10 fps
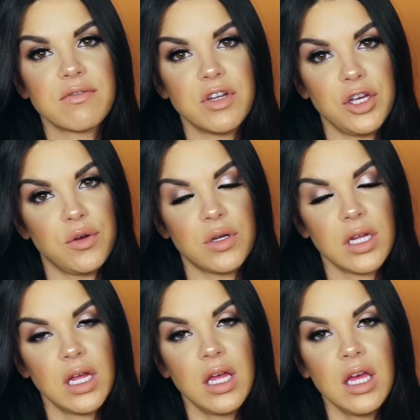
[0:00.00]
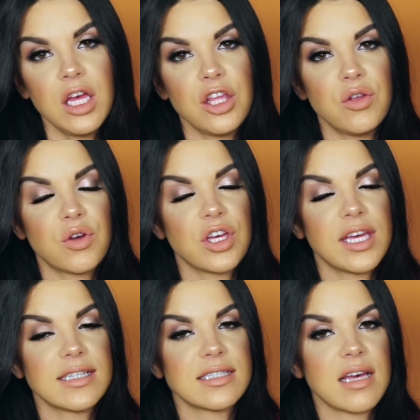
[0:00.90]
of nude. You could
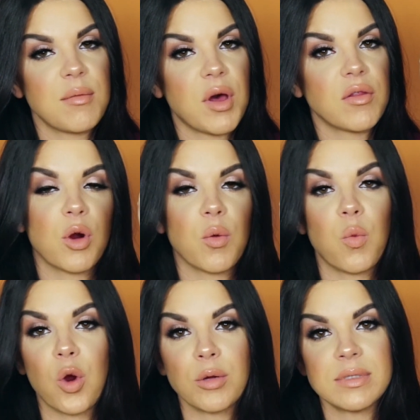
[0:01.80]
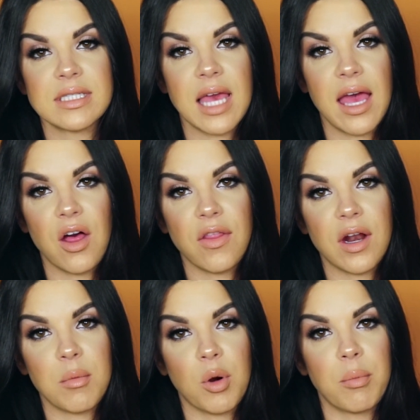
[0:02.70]
get some on the more warm scale
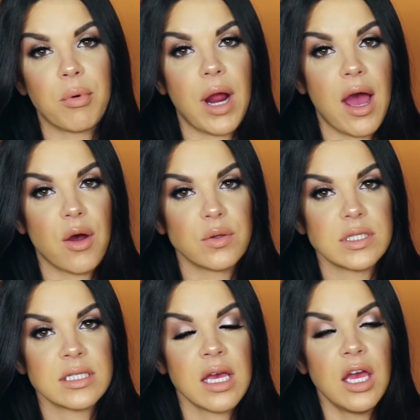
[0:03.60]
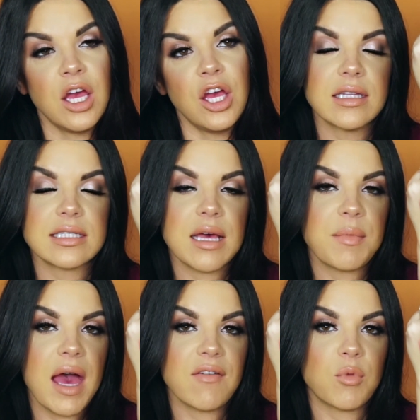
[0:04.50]
that are more browns,
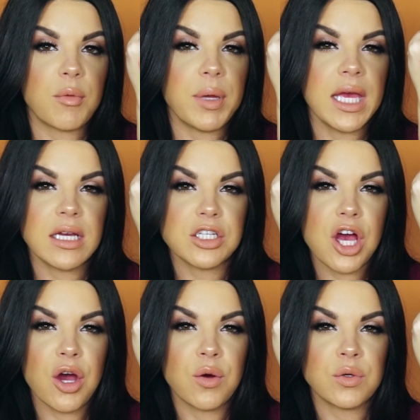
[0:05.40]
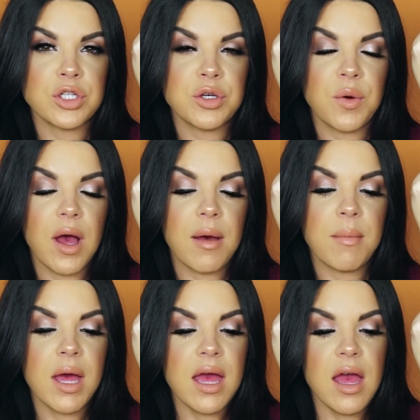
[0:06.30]
some that have more pink tone to
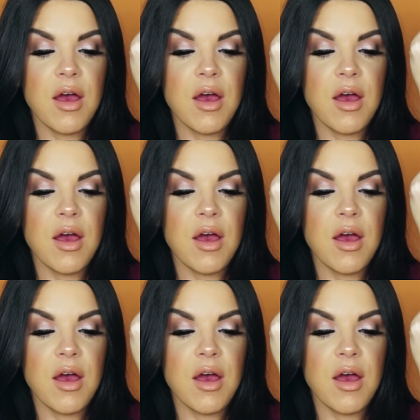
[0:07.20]
them.